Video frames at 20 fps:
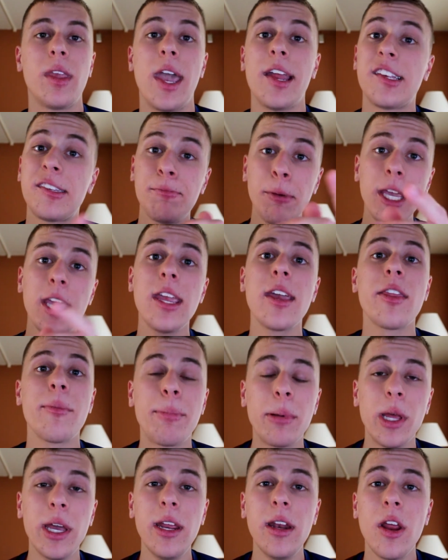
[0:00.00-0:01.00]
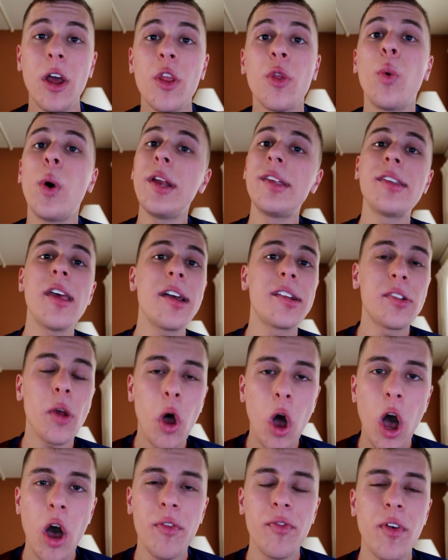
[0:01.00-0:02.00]
And speaking of the plate, the White Sox
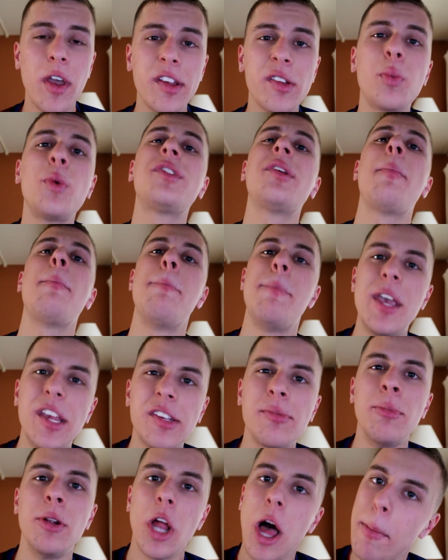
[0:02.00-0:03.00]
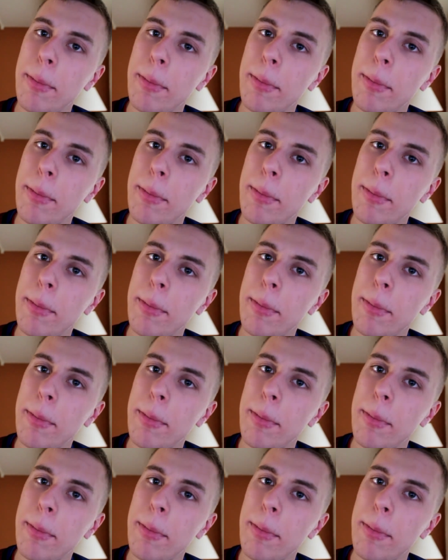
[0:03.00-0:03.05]
offense was abysmal